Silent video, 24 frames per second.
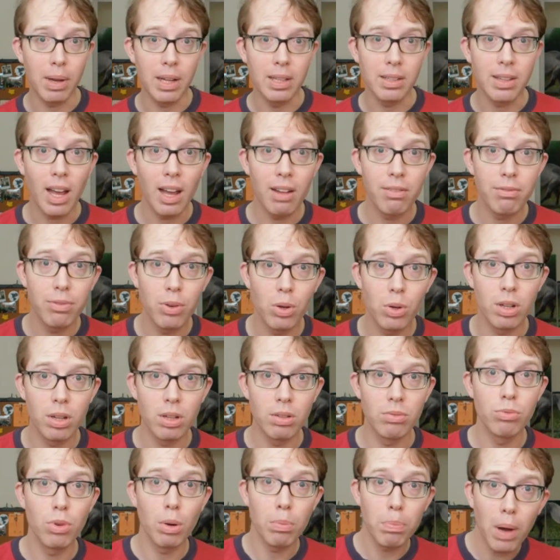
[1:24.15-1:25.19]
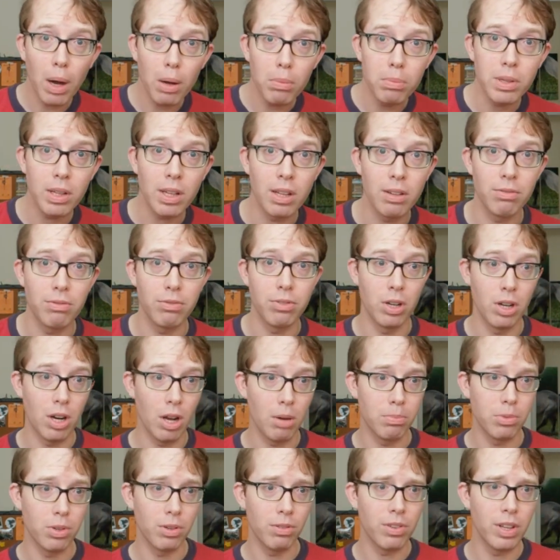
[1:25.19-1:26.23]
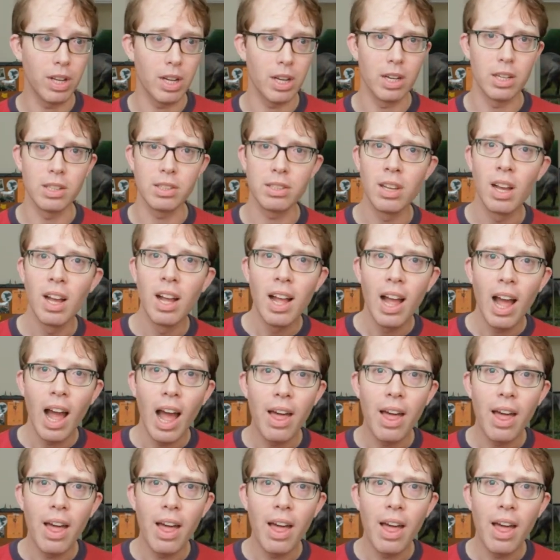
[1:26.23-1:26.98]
My dad voted Republican for a number of years,